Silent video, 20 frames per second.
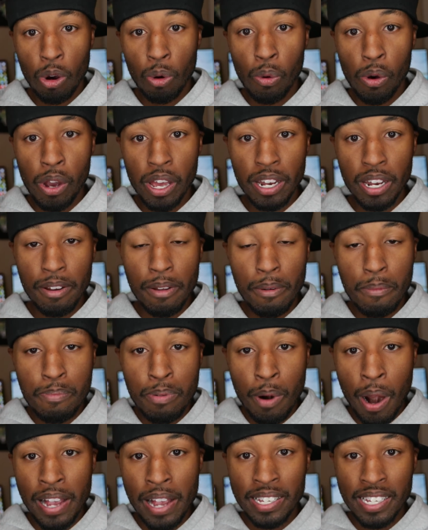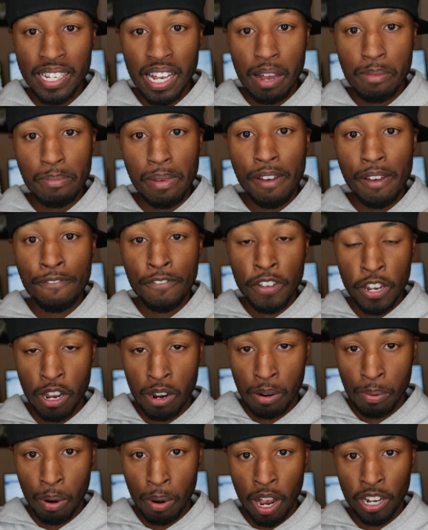when pricing out my
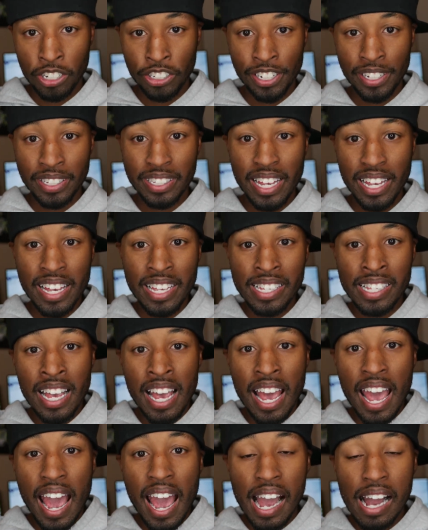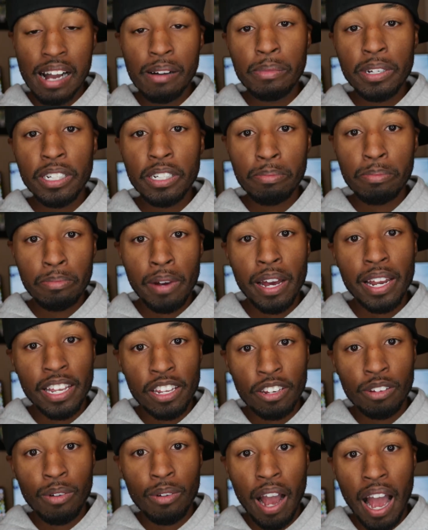video projects is how much
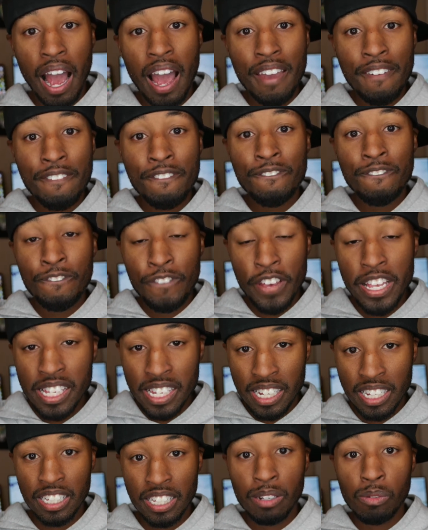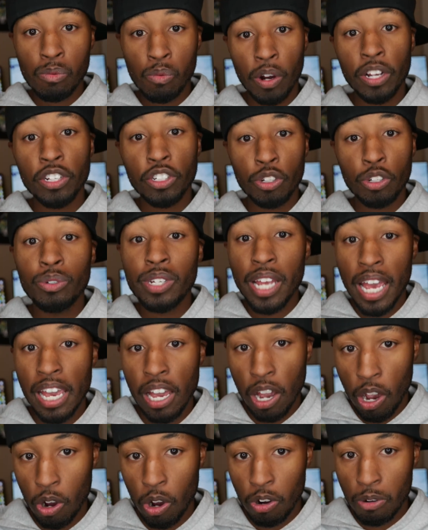money do I physically want to
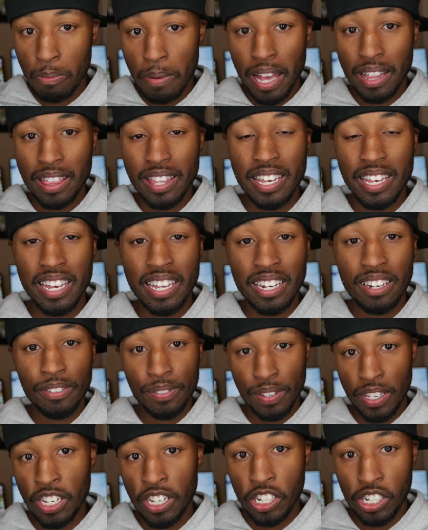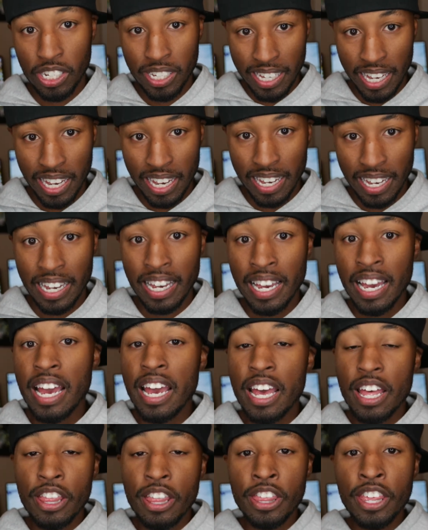take home at the end of each gig?
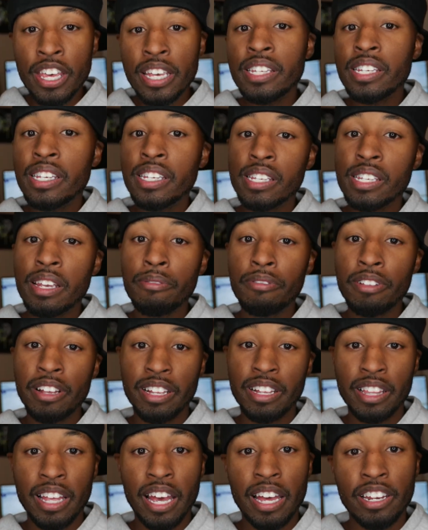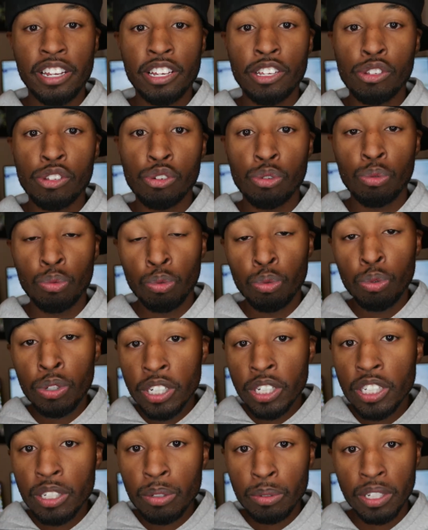This is something that is
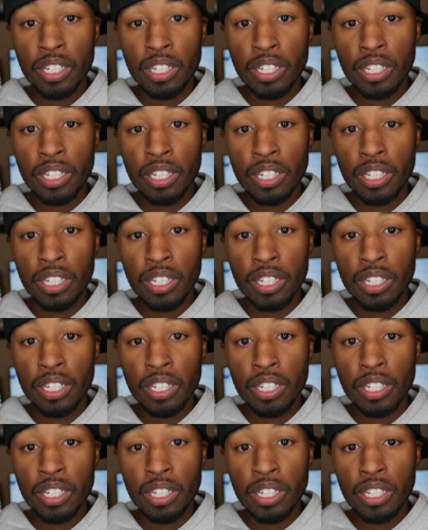really,